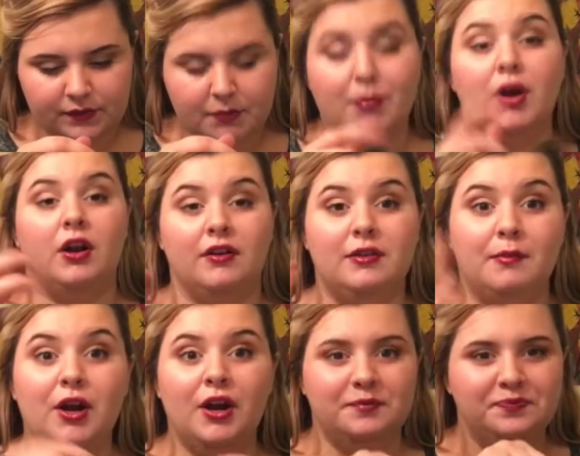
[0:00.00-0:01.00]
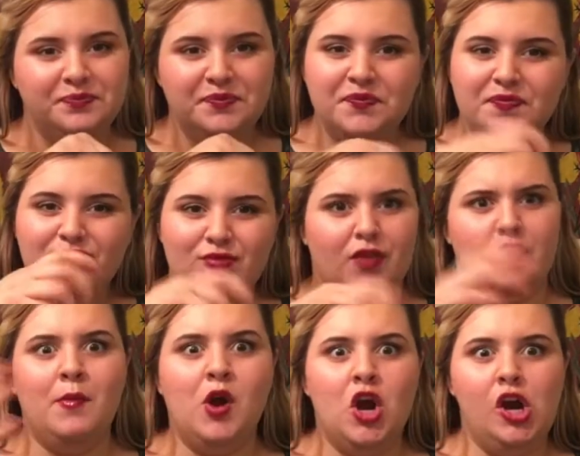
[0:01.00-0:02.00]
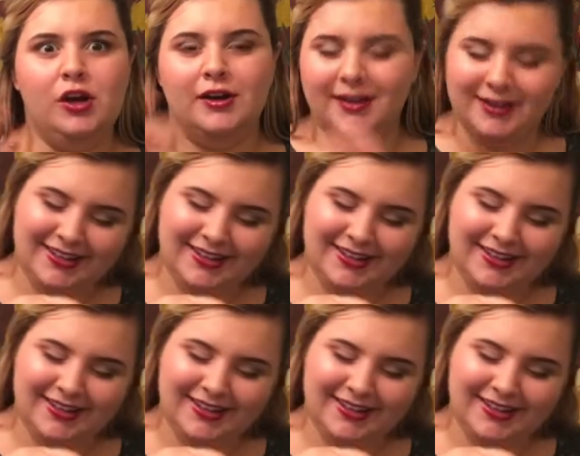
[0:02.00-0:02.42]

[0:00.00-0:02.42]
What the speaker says: Myrrh. The myrrh. The myrrh.